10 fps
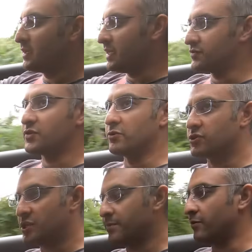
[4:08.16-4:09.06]
It's got
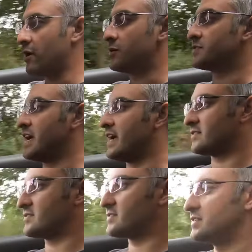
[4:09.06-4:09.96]
cheaper road
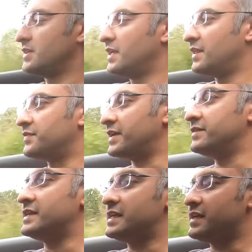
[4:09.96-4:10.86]
tax than
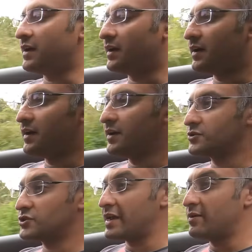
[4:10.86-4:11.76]
the
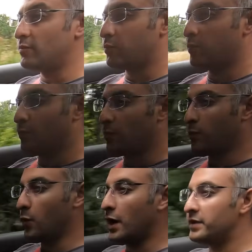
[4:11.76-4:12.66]
Gen
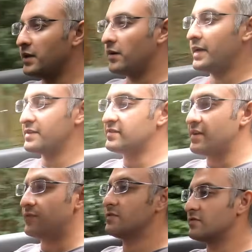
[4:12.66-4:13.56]
1
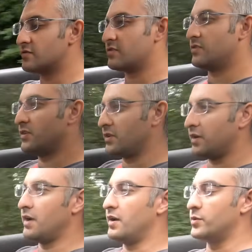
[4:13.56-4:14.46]
987s,
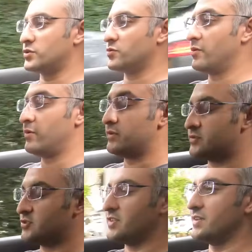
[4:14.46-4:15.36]
which were
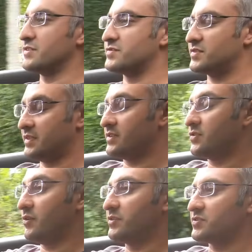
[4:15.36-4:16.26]
just under, these
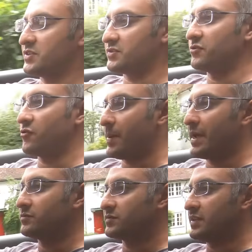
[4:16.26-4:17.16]
are under
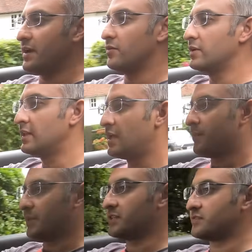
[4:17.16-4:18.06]
£600 now,
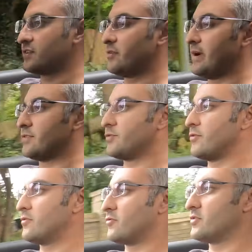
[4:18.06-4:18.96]
but these are around
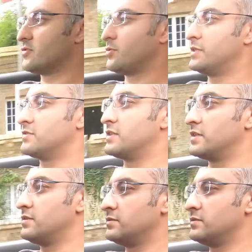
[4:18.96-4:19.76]
320.